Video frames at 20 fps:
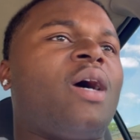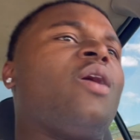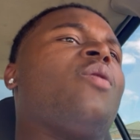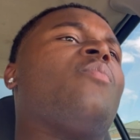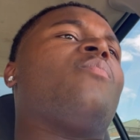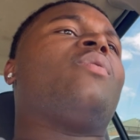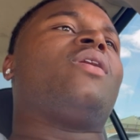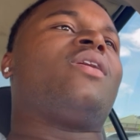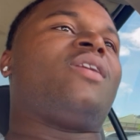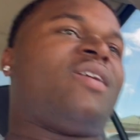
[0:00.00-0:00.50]

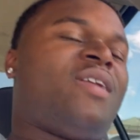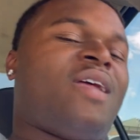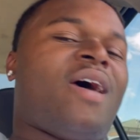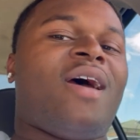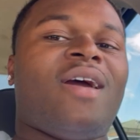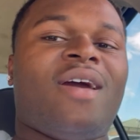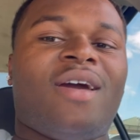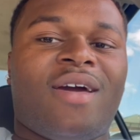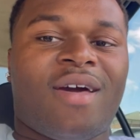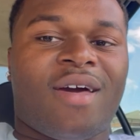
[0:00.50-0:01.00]
But
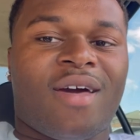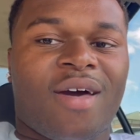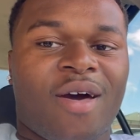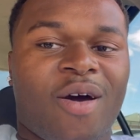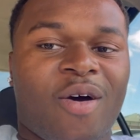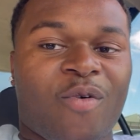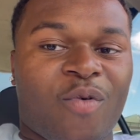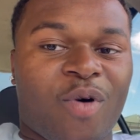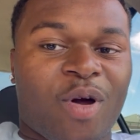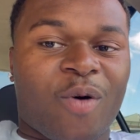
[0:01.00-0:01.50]
today,
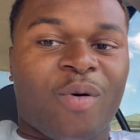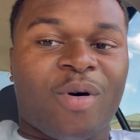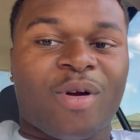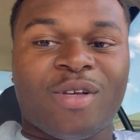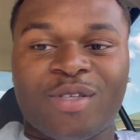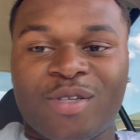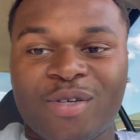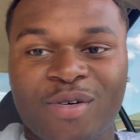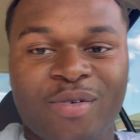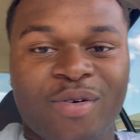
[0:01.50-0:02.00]
what I wanna
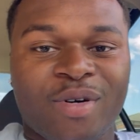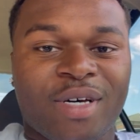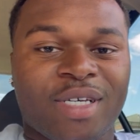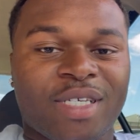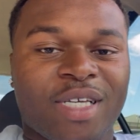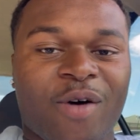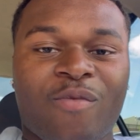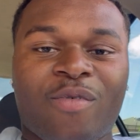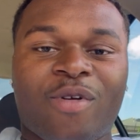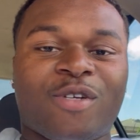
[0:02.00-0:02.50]
do is
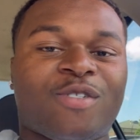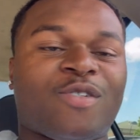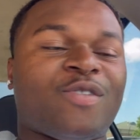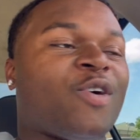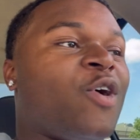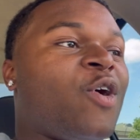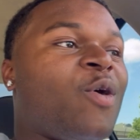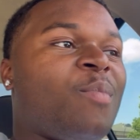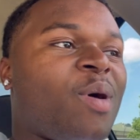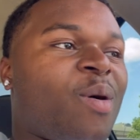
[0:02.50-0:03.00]
I wanna
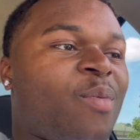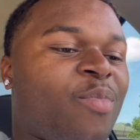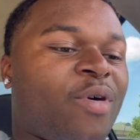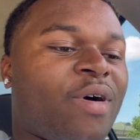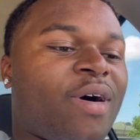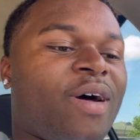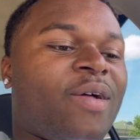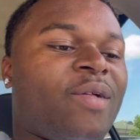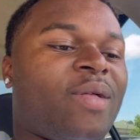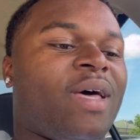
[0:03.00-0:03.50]
troll my
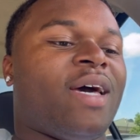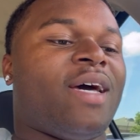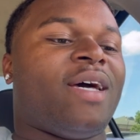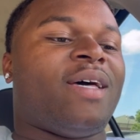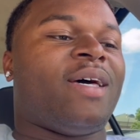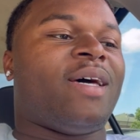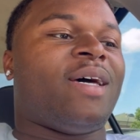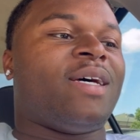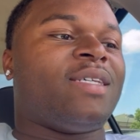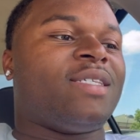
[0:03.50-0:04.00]
boy
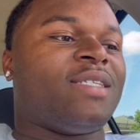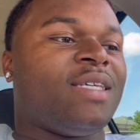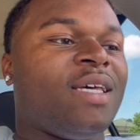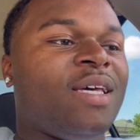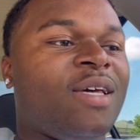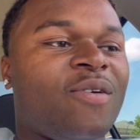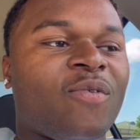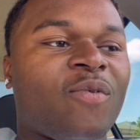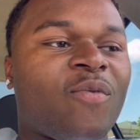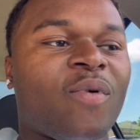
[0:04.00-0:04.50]
and see
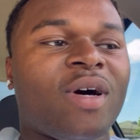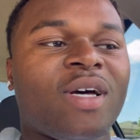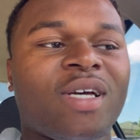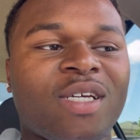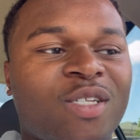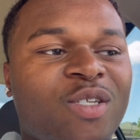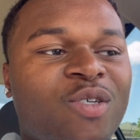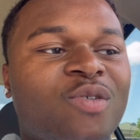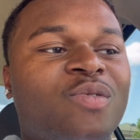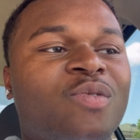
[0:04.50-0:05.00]
what he
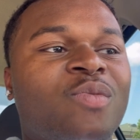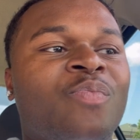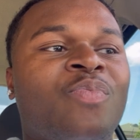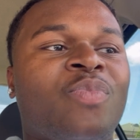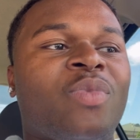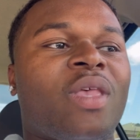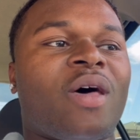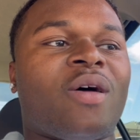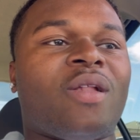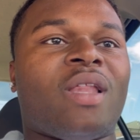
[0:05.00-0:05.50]
do.
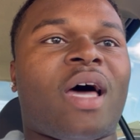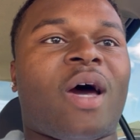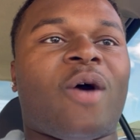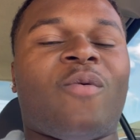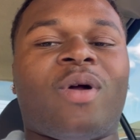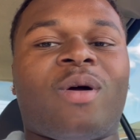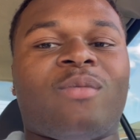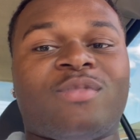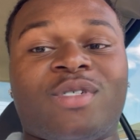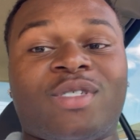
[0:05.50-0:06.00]
Like
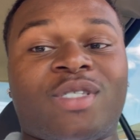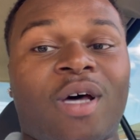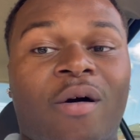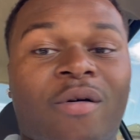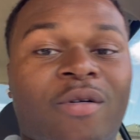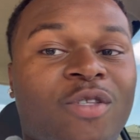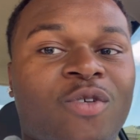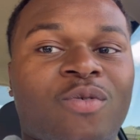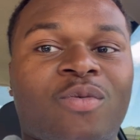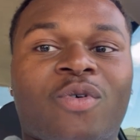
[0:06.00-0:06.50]
when I'm just
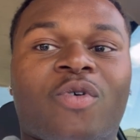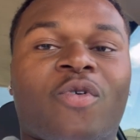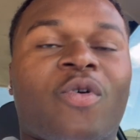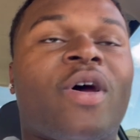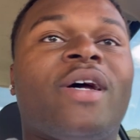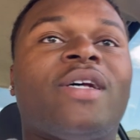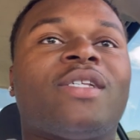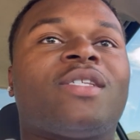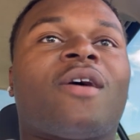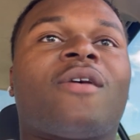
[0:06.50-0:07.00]
talking to him
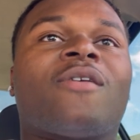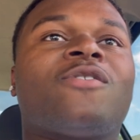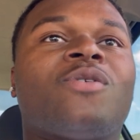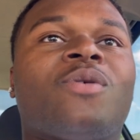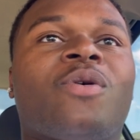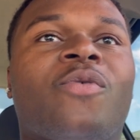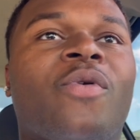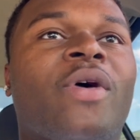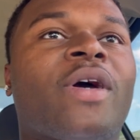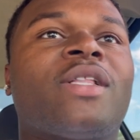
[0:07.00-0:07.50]
crazy, talking to
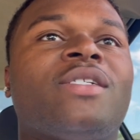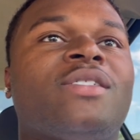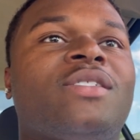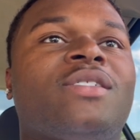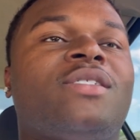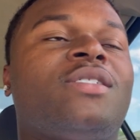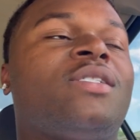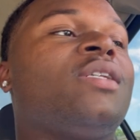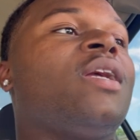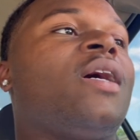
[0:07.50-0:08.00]
him reckless and
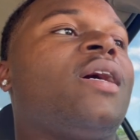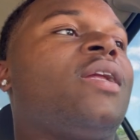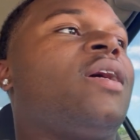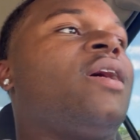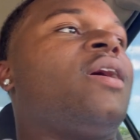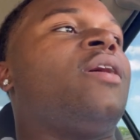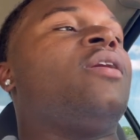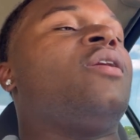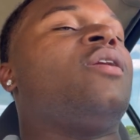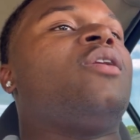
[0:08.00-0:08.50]
shit like that.